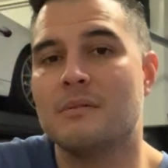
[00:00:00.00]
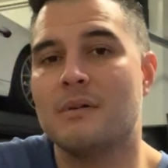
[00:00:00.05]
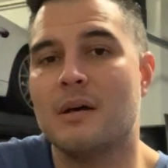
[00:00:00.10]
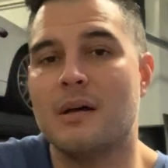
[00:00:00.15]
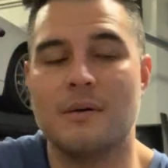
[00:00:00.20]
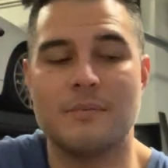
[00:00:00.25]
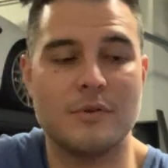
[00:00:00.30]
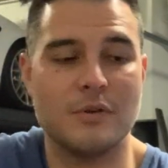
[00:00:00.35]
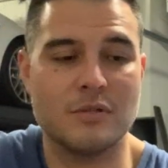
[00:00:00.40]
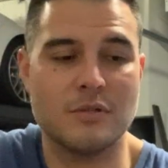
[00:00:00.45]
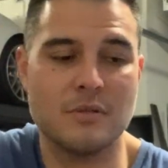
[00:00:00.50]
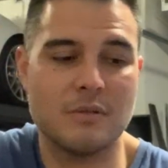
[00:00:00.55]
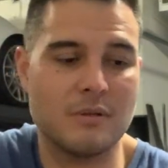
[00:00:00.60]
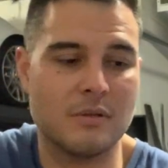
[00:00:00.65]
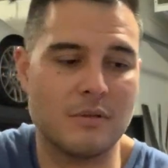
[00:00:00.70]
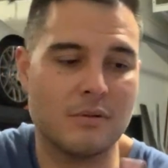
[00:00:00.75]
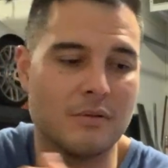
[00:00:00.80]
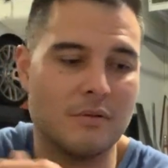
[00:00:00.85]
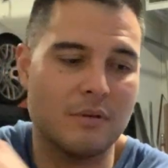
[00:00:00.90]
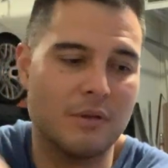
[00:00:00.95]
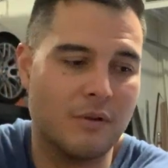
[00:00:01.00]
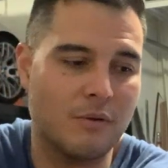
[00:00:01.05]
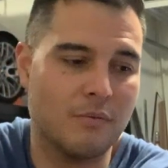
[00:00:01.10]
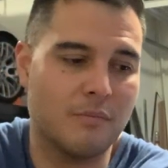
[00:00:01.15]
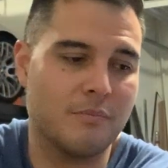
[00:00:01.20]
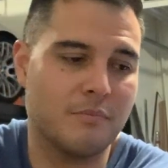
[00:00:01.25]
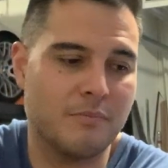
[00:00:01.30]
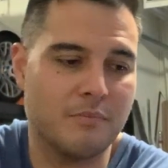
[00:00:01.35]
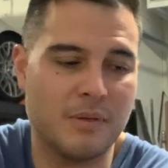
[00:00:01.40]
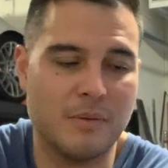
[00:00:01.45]
Uh, there's you know
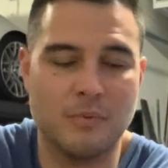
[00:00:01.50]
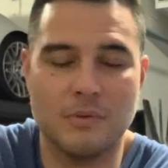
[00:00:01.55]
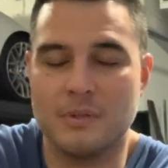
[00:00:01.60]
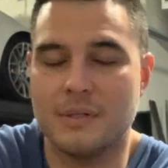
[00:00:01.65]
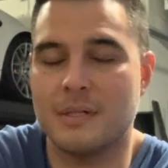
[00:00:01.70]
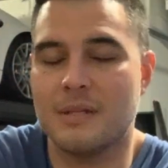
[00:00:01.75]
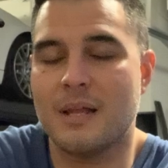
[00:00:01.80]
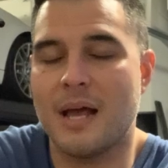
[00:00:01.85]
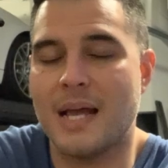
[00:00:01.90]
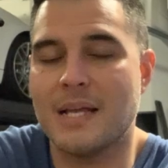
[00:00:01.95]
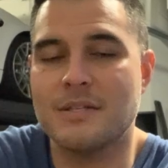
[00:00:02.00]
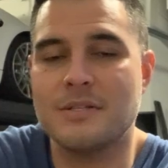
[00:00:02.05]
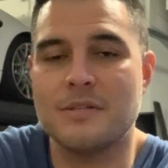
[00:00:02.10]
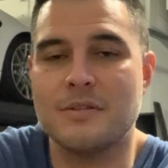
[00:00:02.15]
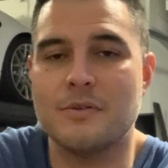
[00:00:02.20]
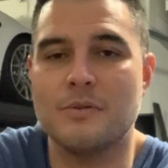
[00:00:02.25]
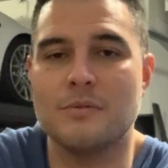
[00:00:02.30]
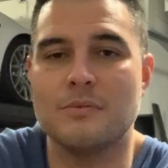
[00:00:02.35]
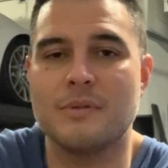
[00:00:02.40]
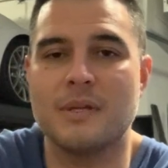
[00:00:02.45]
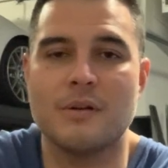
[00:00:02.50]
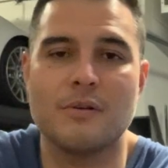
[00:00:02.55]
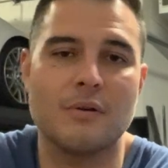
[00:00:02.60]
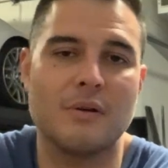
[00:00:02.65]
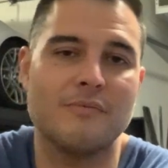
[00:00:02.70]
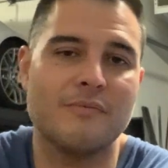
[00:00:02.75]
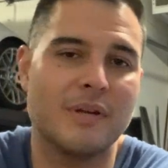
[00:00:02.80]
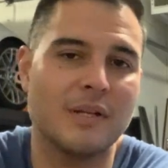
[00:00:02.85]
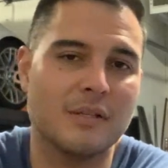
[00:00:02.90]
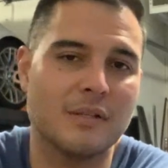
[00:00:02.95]
people on ICU that are
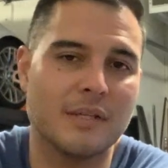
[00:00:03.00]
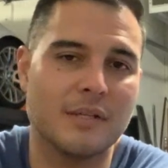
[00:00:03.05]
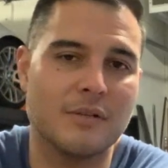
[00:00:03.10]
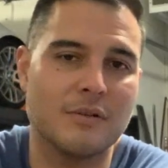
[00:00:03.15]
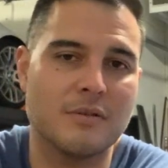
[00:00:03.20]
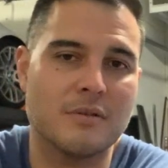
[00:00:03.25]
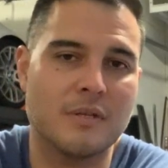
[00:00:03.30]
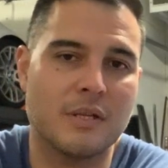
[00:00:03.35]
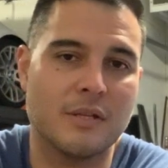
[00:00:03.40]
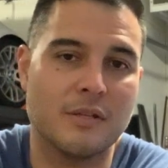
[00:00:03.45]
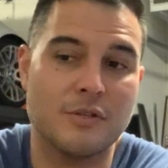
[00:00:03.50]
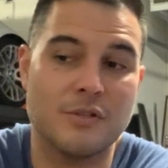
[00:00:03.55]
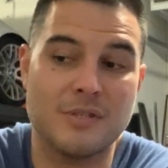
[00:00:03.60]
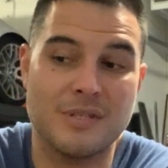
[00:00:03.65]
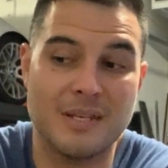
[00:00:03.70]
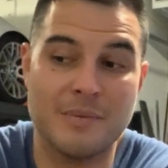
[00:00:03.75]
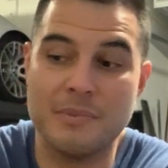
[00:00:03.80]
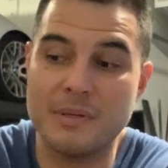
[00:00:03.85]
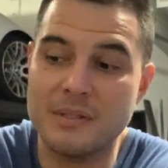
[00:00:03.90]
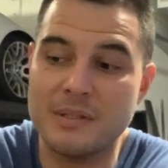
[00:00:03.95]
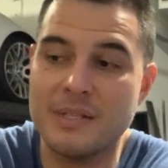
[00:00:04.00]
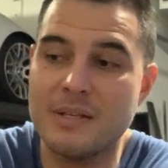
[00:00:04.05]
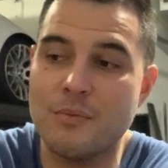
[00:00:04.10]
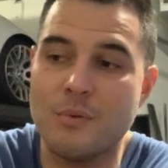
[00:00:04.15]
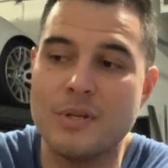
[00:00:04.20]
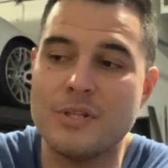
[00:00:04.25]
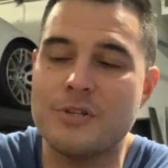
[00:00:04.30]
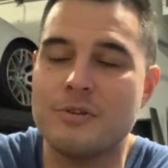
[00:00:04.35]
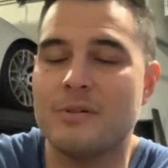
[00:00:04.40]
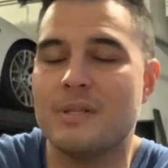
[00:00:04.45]
on ventilators, and typically
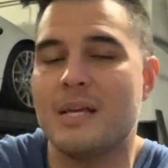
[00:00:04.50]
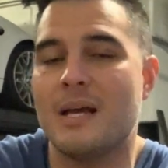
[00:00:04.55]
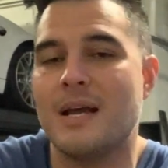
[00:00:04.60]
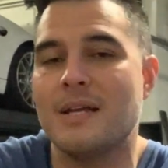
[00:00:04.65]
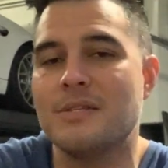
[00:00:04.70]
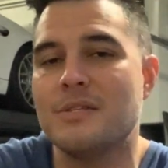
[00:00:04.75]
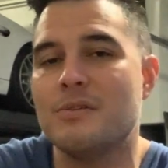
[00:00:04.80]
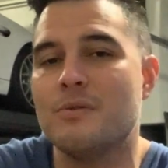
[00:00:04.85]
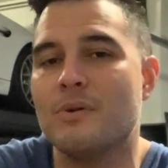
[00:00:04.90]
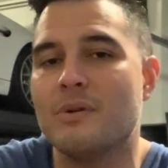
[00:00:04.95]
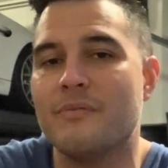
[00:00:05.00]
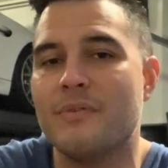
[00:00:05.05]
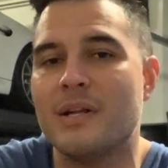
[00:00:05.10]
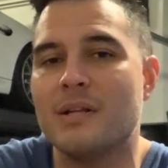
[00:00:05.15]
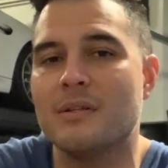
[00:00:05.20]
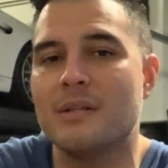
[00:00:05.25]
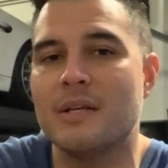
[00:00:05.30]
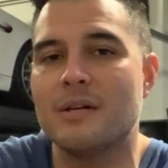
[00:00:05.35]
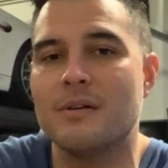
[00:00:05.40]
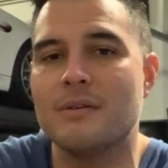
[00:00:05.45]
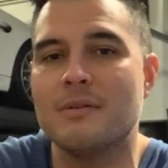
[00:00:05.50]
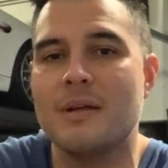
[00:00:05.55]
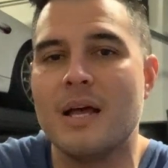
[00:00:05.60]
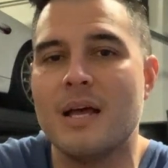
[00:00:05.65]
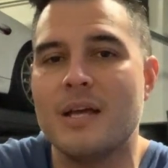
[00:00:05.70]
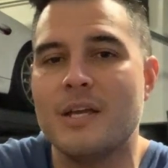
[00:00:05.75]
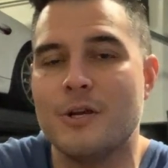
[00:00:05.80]
once you're in the ICU on a ventilator,